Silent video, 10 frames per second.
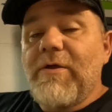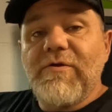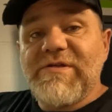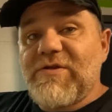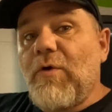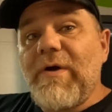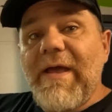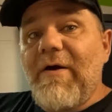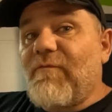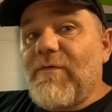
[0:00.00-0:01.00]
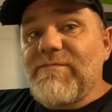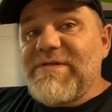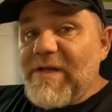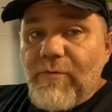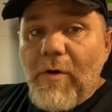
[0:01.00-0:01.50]
You start out from
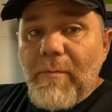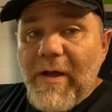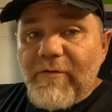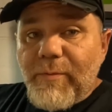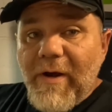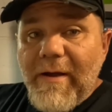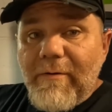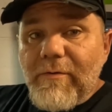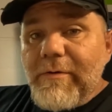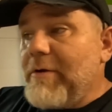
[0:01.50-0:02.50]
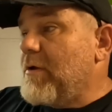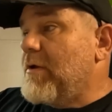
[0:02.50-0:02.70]
0 miles per hour